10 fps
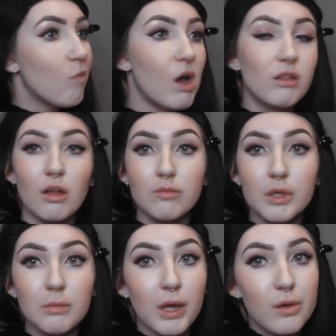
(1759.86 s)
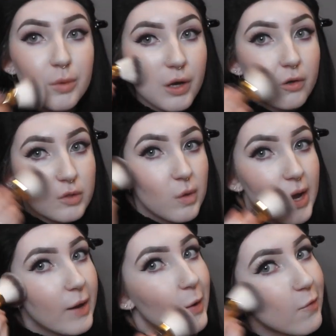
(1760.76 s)
I love being pale, but I also
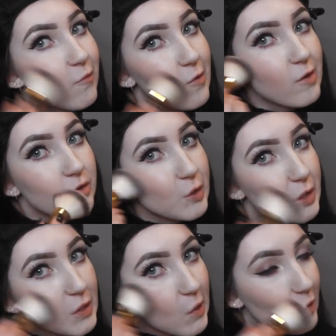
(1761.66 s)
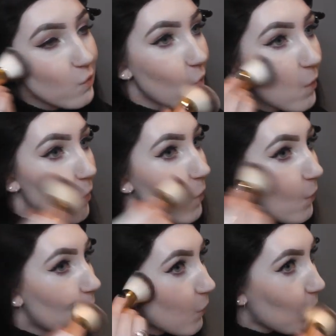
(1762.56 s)
hate it for this reason.
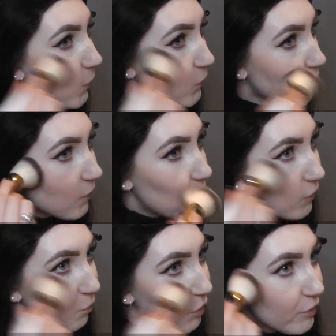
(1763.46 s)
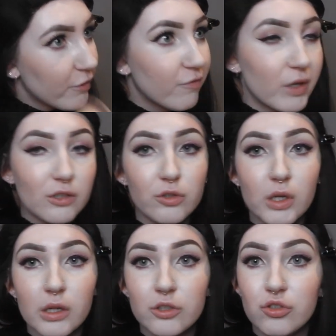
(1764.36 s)
Because anything you put on your face, you
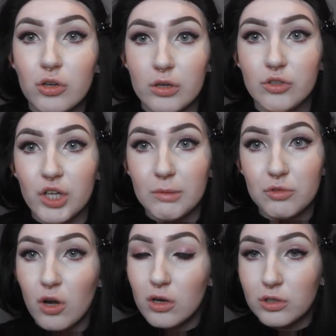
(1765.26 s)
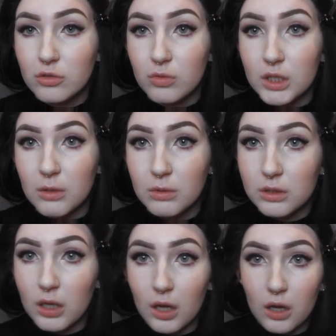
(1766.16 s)
look like James Charles when he
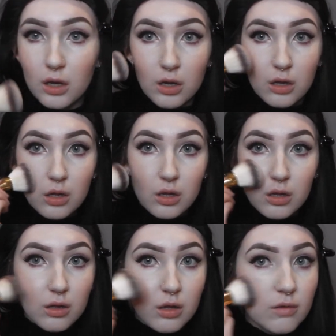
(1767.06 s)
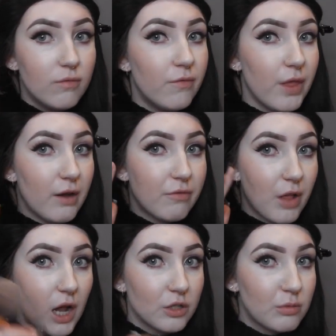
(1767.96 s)
was like, that
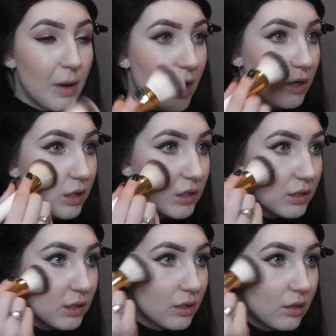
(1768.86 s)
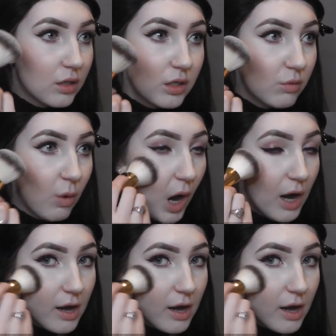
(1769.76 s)
flashback. And it's like, why?